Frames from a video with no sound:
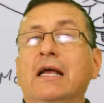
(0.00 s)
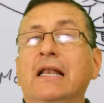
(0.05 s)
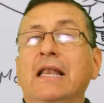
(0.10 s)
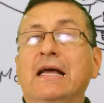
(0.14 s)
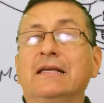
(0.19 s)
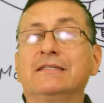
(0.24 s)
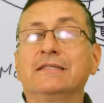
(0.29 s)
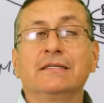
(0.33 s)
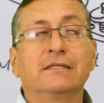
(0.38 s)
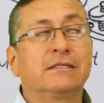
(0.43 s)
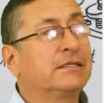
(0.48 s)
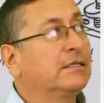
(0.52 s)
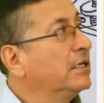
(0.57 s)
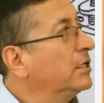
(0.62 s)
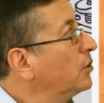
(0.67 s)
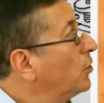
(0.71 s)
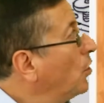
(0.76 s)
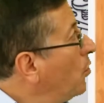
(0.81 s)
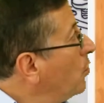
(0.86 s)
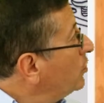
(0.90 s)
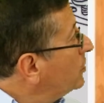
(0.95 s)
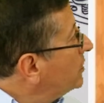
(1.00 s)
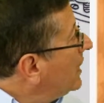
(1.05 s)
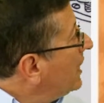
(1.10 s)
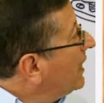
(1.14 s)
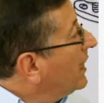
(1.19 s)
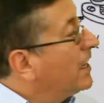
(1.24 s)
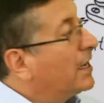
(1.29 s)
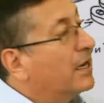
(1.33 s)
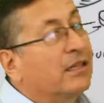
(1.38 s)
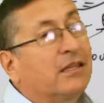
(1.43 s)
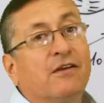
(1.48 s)
classes. Those
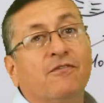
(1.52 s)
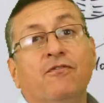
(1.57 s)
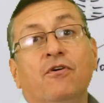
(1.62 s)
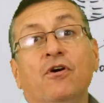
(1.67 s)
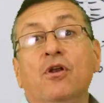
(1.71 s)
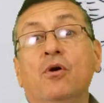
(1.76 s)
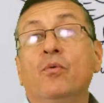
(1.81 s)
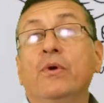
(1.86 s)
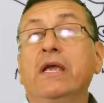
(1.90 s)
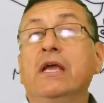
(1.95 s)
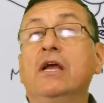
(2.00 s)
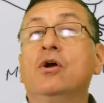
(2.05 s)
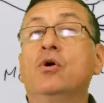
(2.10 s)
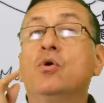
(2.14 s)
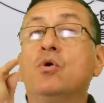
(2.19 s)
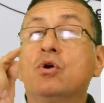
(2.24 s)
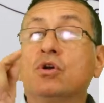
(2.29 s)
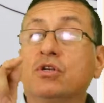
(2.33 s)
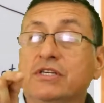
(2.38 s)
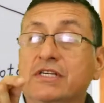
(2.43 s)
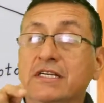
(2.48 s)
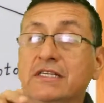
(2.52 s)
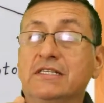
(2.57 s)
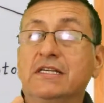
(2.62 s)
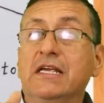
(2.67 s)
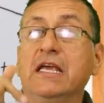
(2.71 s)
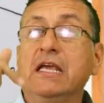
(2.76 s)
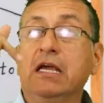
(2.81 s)
are the following courses